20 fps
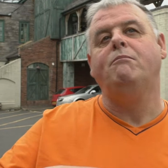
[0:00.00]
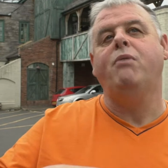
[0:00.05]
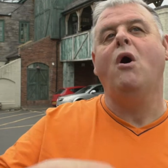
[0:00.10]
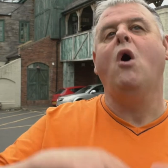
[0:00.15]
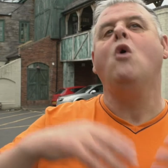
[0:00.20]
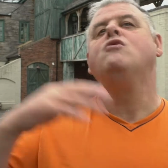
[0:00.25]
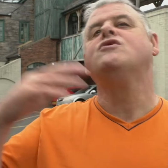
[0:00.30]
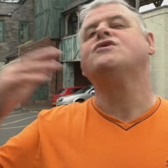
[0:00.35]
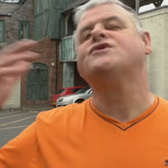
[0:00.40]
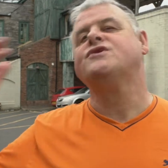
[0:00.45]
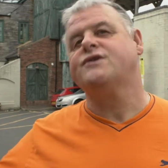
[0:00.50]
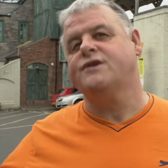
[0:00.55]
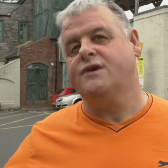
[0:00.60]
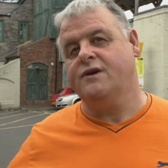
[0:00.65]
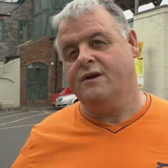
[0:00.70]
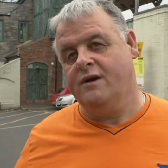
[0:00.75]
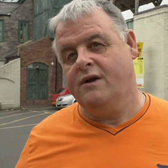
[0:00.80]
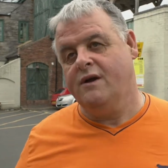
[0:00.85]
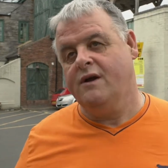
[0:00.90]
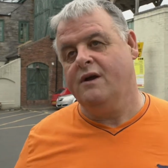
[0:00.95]

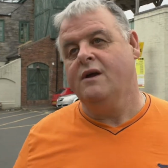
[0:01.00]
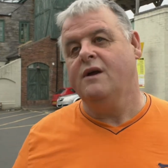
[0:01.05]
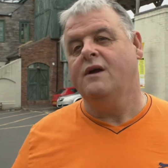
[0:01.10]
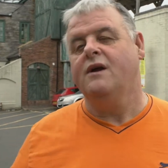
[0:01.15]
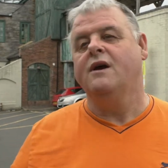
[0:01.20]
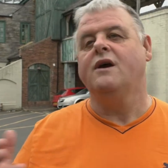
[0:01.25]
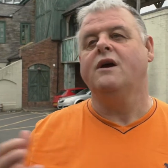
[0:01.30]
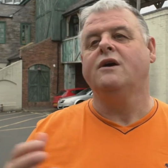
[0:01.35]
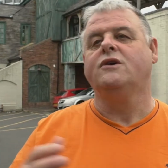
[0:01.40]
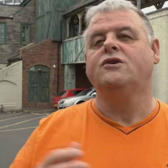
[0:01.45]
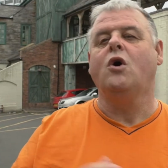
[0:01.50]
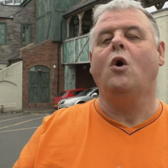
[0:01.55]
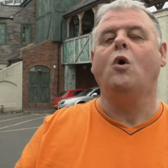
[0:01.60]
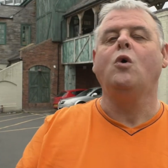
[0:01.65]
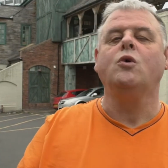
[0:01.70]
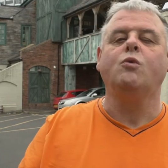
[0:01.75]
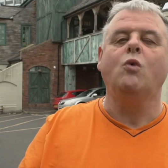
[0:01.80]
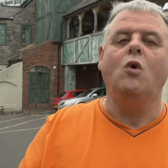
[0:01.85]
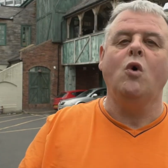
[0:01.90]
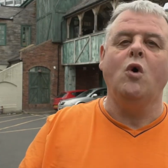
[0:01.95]

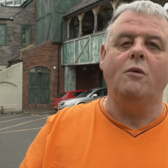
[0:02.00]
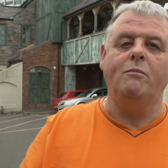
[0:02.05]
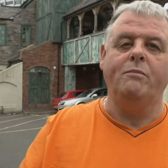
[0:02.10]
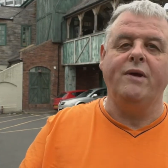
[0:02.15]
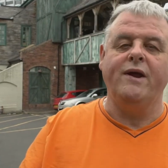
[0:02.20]
post-Cold War